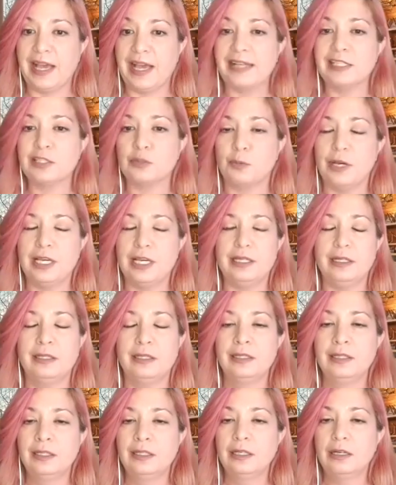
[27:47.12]
that's what
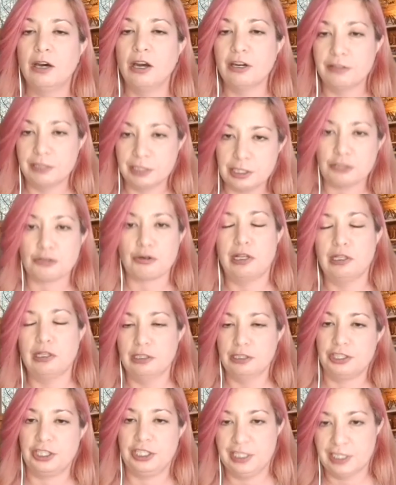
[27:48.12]
our
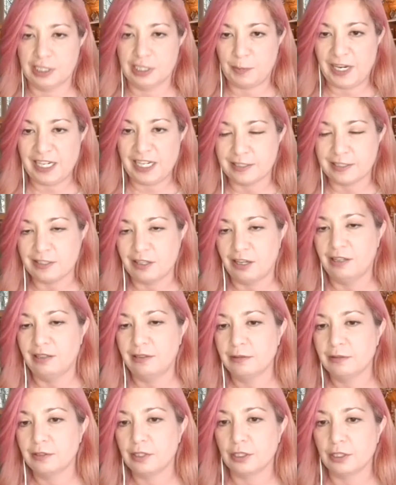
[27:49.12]
astrology is based
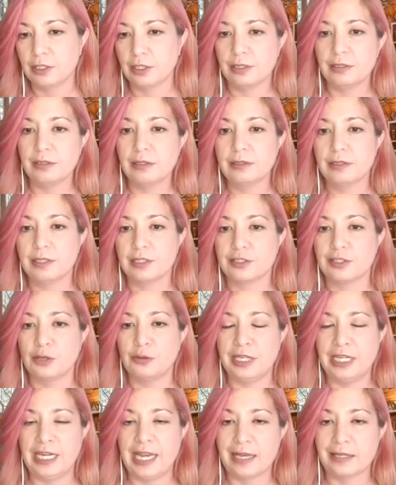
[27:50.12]
on, the
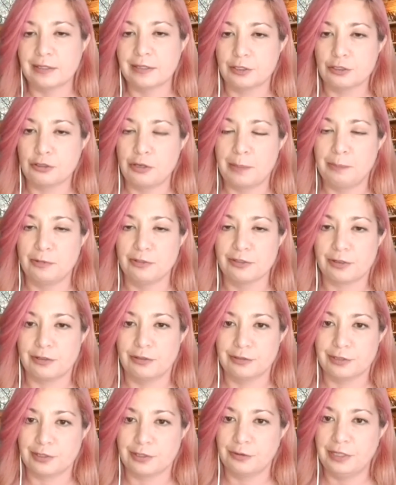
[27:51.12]
zodiac, the
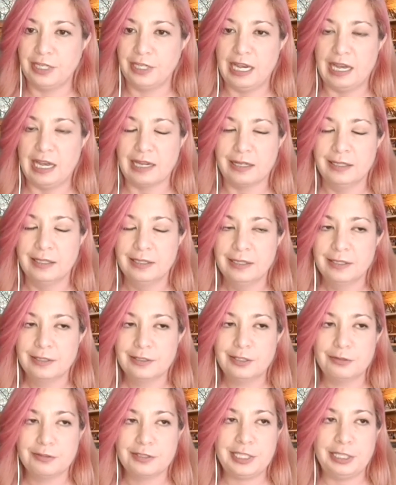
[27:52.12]
tropical zodiac.
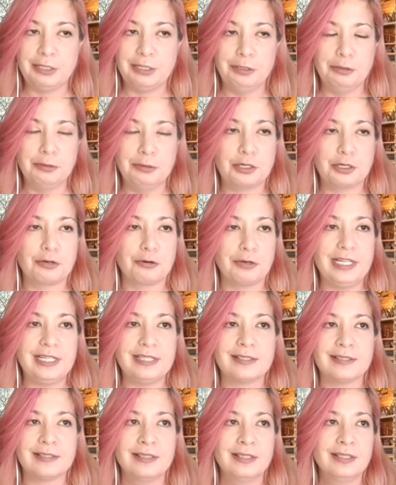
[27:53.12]
So 0
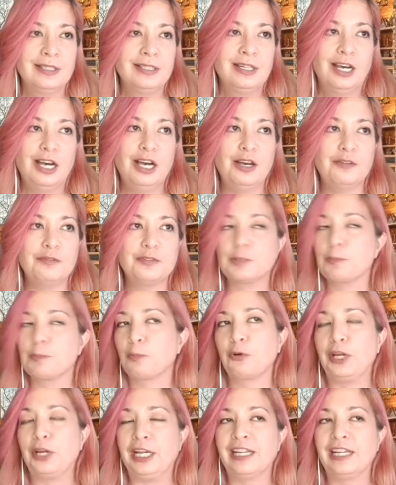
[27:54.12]
degrees of
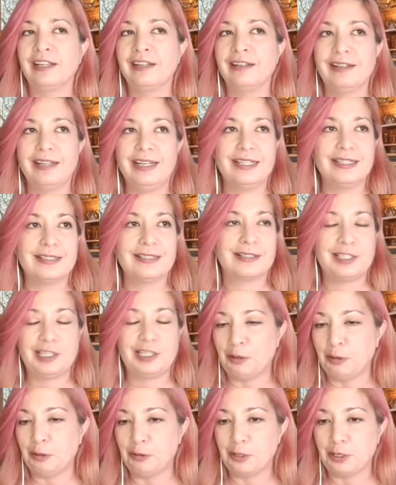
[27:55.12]
spring is
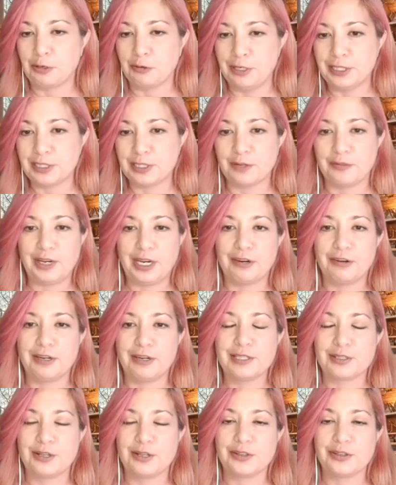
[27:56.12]
0 degrees of
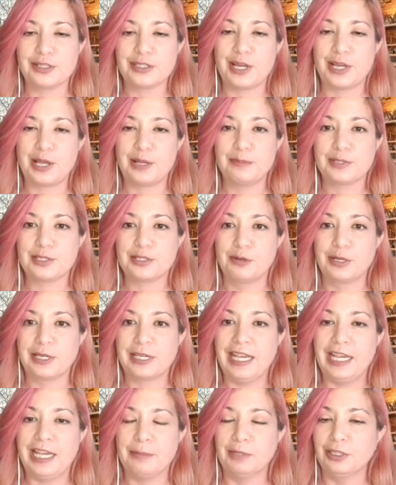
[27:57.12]
Aries all the time. So it
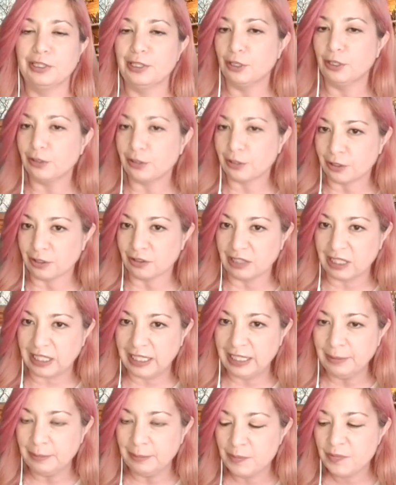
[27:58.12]
came a little
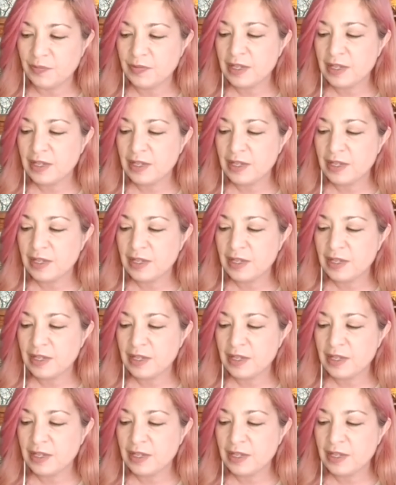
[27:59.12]
early,